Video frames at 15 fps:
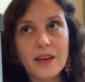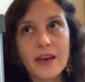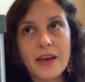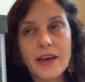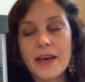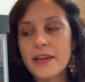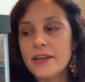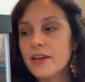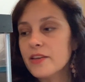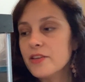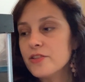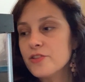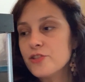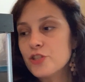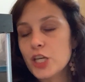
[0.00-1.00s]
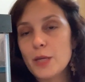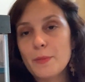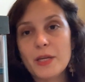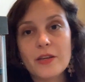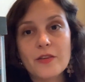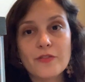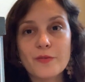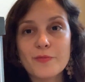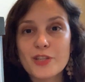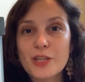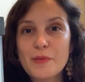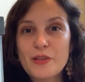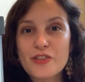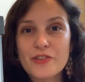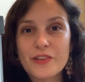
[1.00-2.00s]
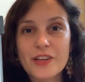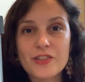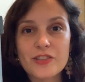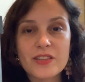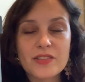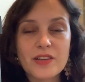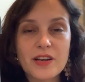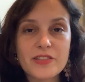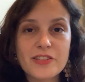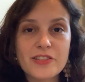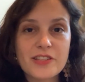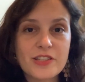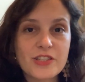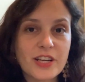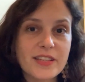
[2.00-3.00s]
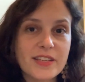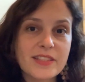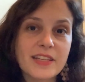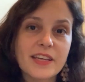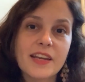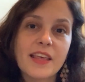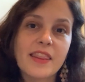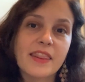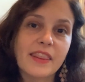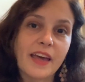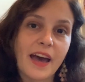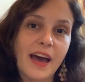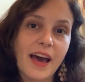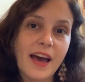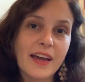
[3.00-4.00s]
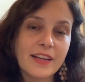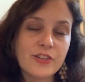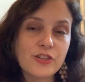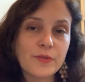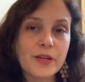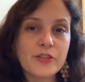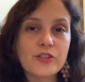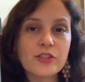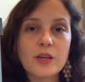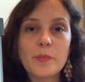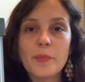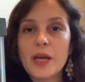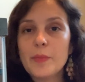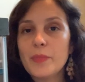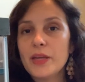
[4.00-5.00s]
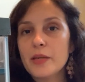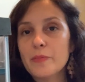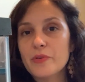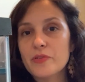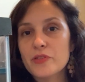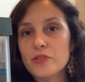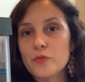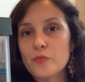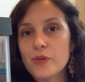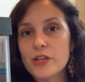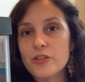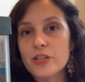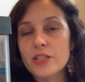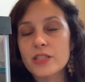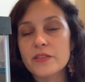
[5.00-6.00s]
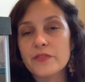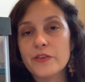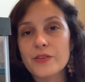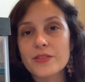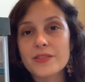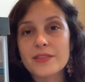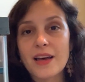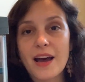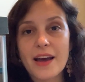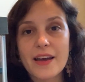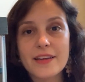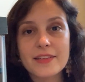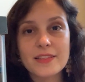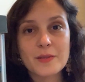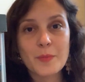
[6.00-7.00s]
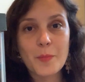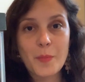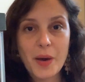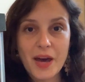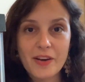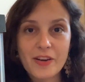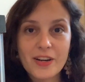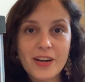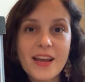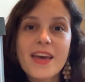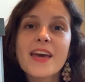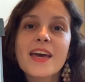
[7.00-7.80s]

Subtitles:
And Jamie from Jamie's Tarantulas also suggested that a tarantula might be able to reach its full size better